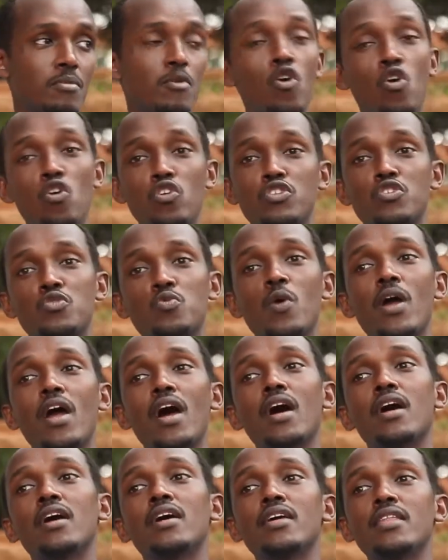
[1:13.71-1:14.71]
courts
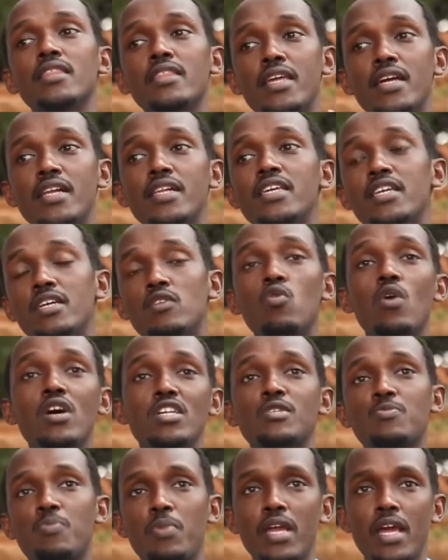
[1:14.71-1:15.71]
where the league
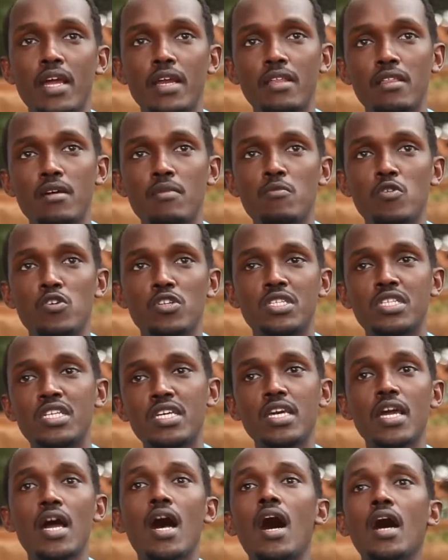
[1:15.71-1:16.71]
was played the most,
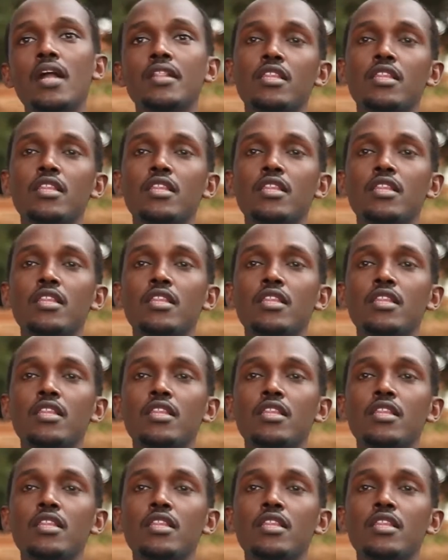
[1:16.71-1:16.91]
here and the